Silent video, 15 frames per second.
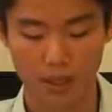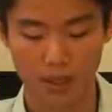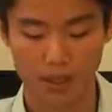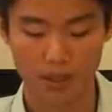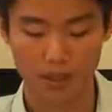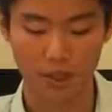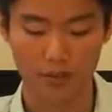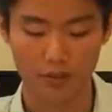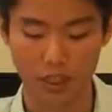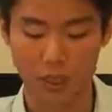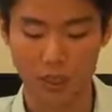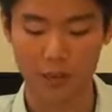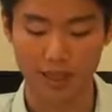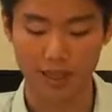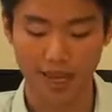instead of
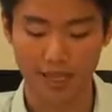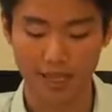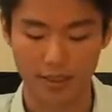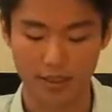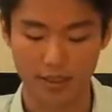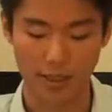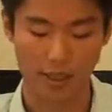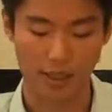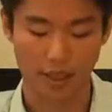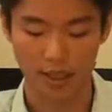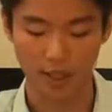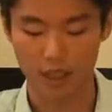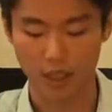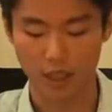saying belied, I